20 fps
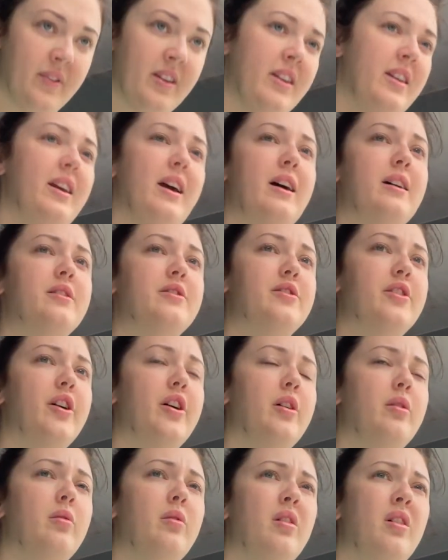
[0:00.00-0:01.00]
Yeah, so
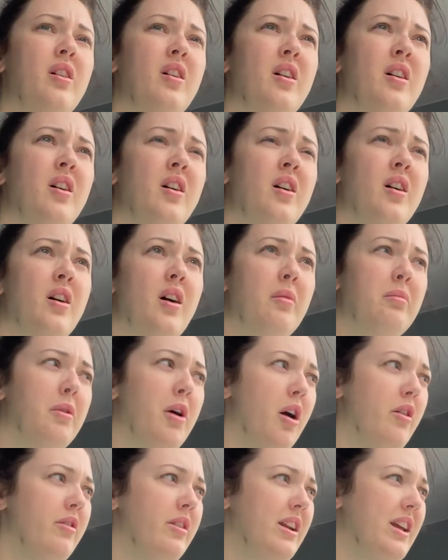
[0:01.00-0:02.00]
I'm
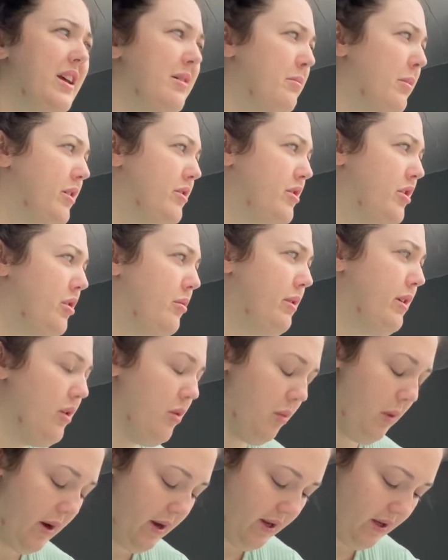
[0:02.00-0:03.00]
currently in my 2-week
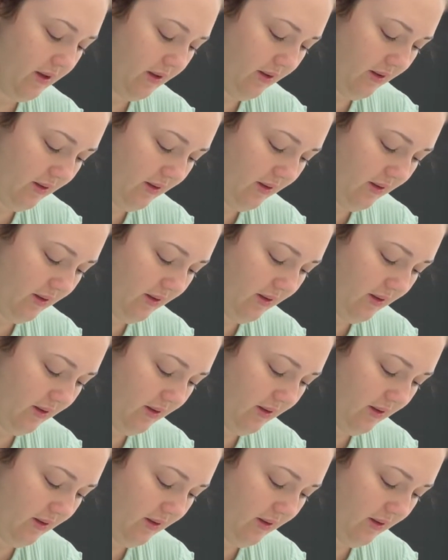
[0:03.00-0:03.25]
wait.